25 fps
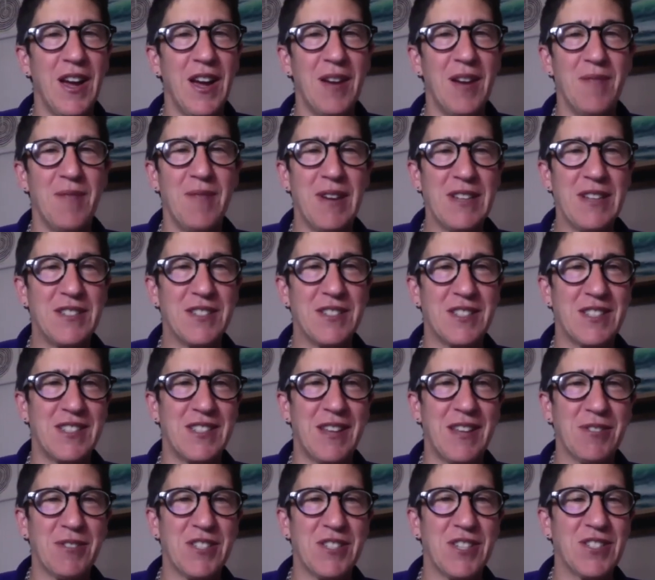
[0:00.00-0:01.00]
just, that
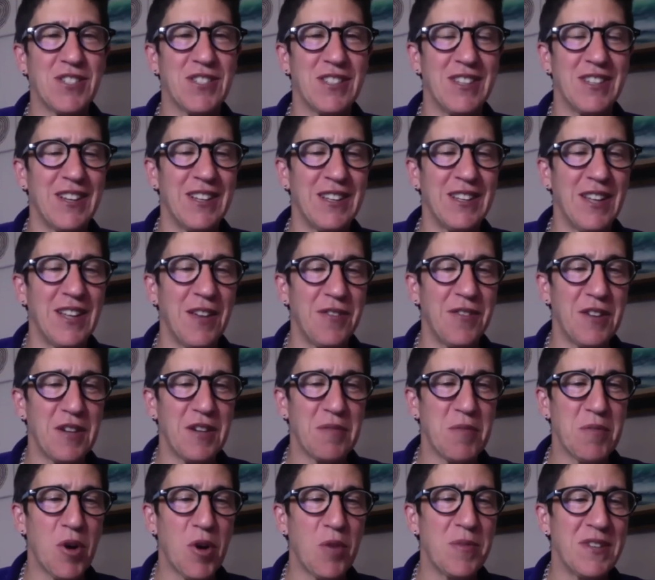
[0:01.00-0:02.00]
was such a loving
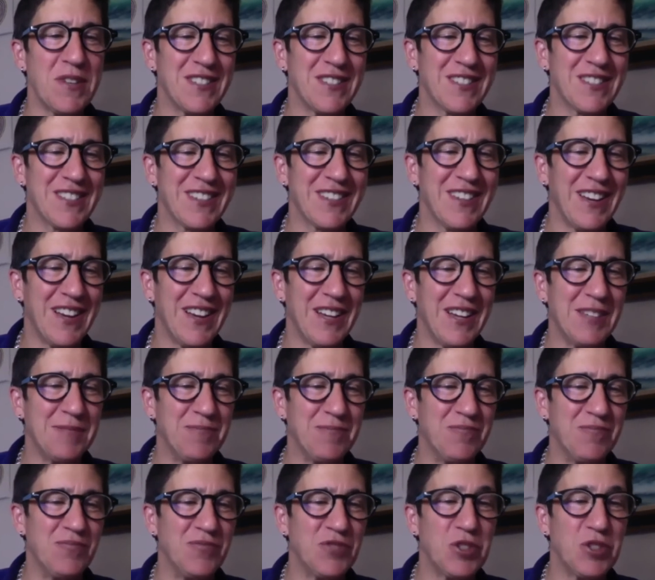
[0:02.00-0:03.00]
moment
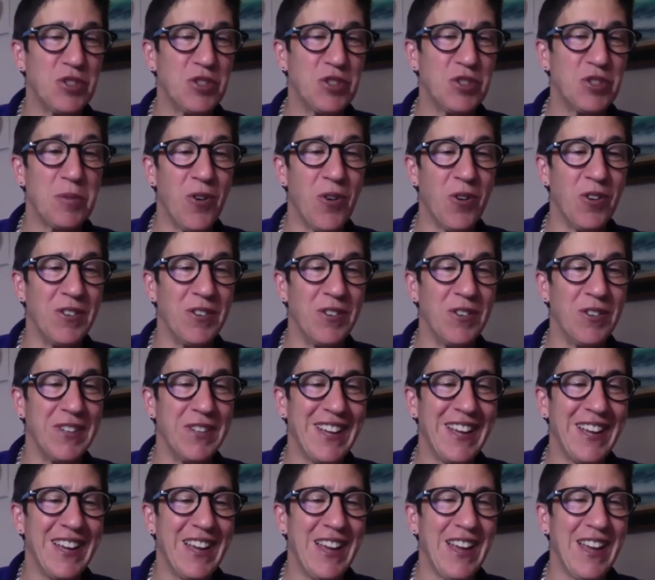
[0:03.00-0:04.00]
to behold.
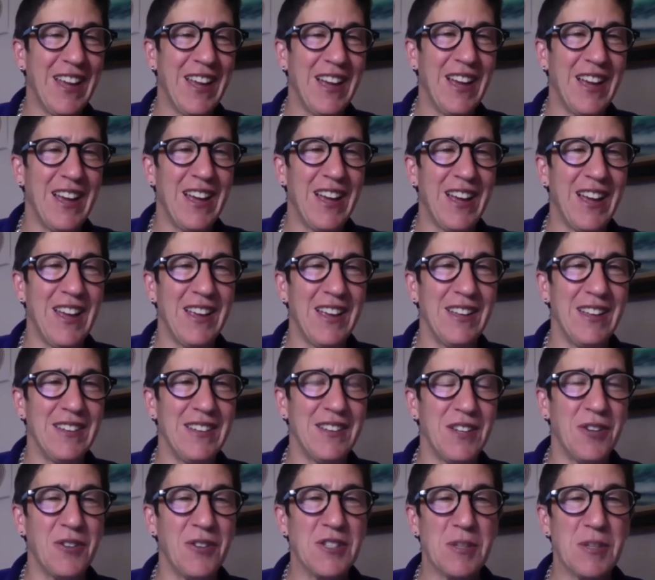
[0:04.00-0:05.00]
And,
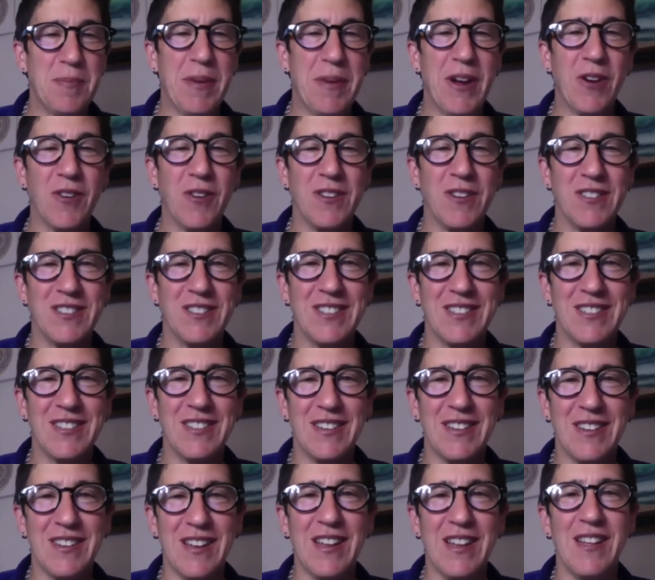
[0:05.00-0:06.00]
you know, as a parent,
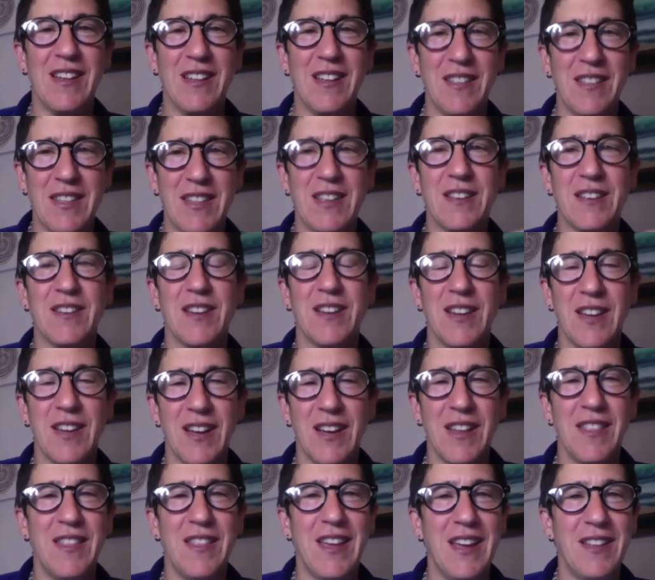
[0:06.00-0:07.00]
I think
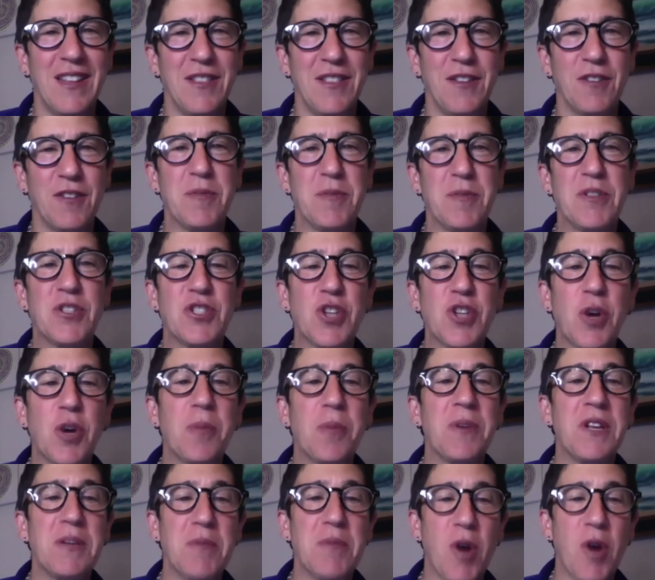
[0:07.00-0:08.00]
that there have been so
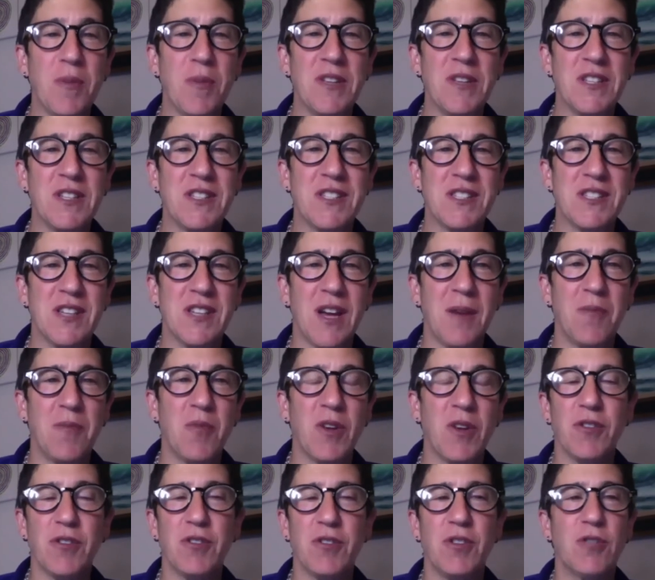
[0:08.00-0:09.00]
many moments,
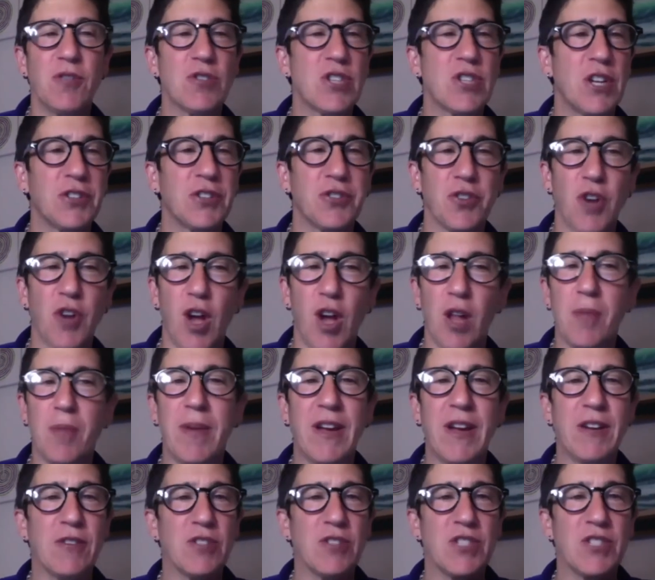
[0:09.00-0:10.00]
whether you're sheltered all by
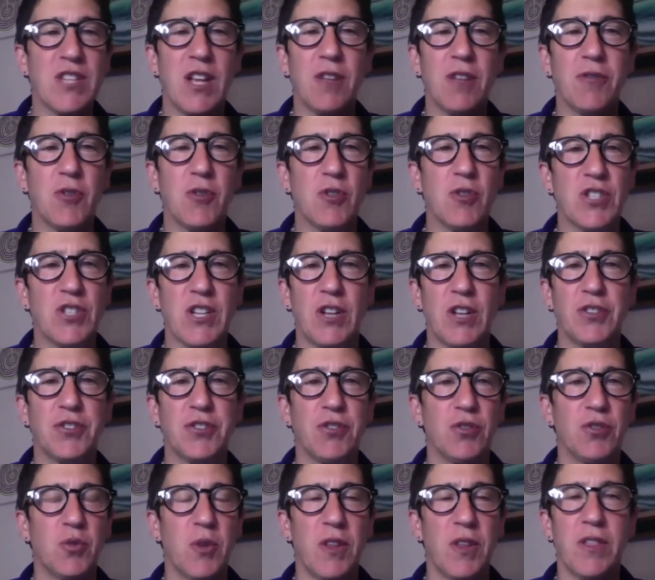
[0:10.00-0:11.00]
yourself, you're
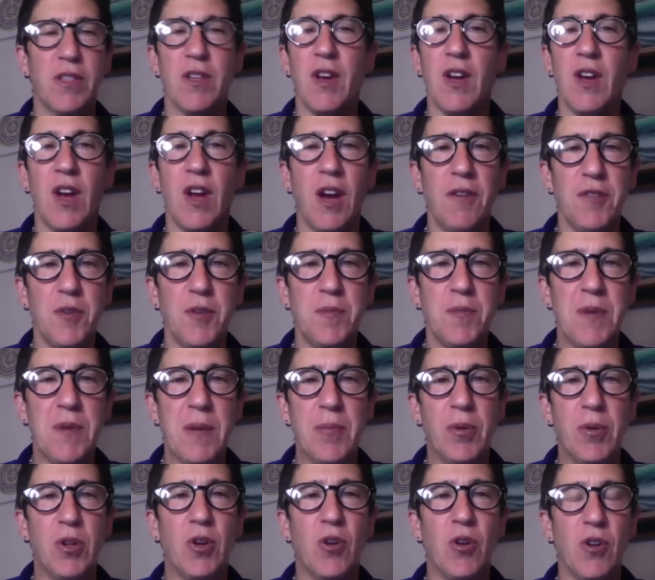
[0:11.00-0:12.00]
sheltered with a few
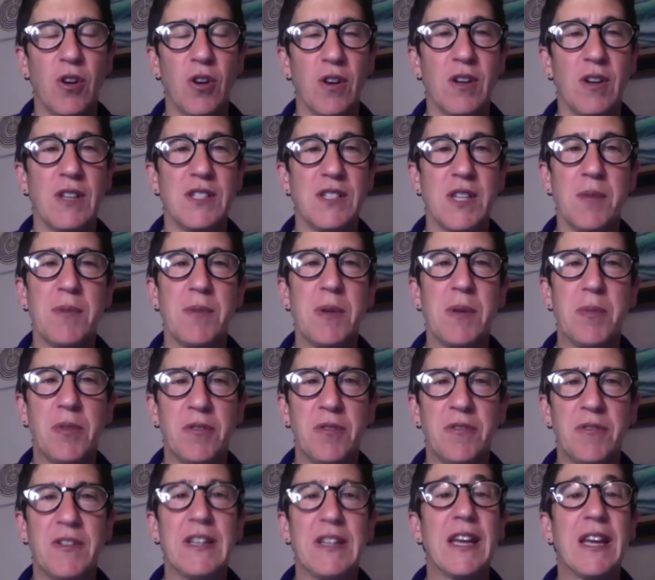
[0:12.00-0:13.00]
people, or some people
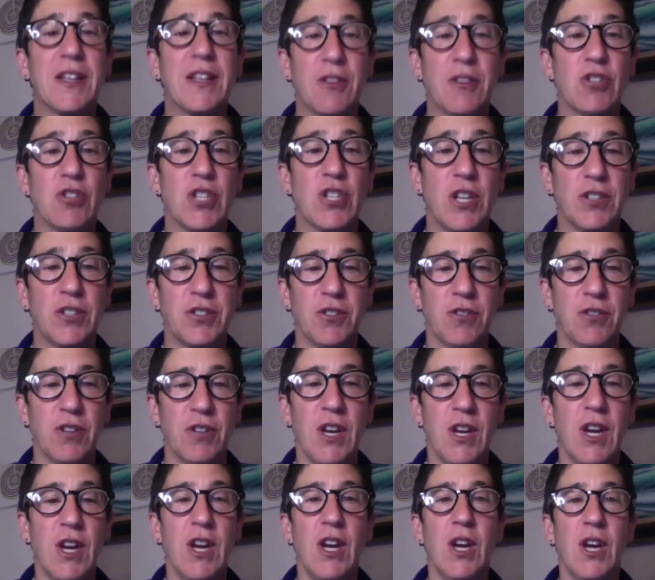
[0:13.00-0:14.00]
feel like they're sheltered
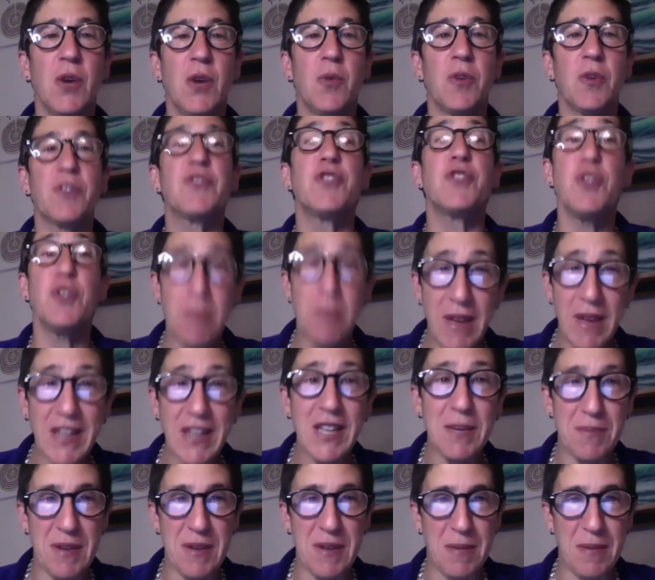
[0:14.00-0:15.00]
with too many
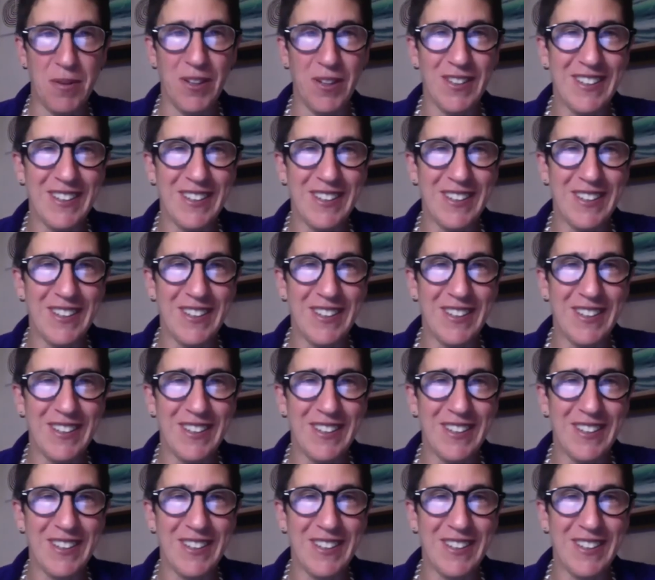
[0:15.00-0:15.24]
people.